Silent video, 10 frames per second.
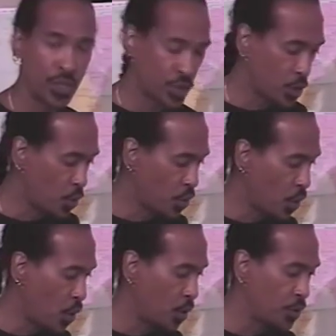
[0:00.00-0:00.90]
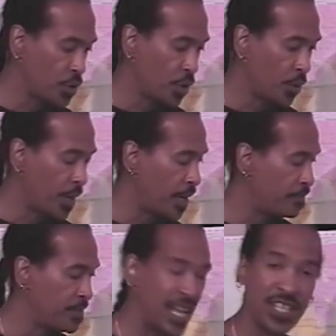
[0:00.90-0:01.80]
the so-called, you know,
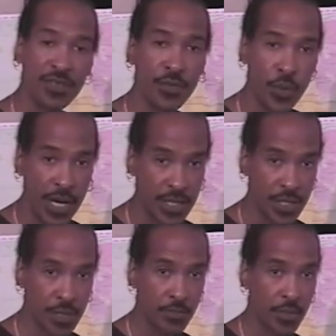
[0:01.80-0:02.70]
um, days of grace,